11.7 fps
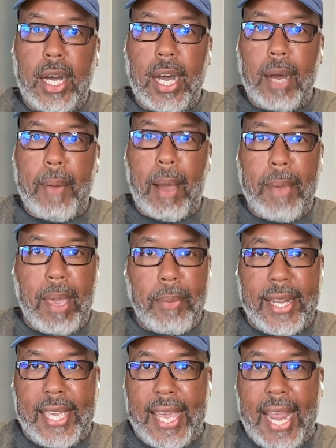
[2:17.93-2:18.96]
I'm
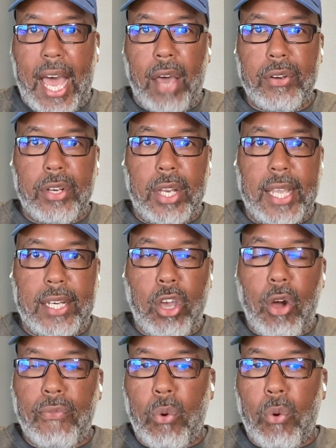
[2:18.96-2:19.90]
able to get out and go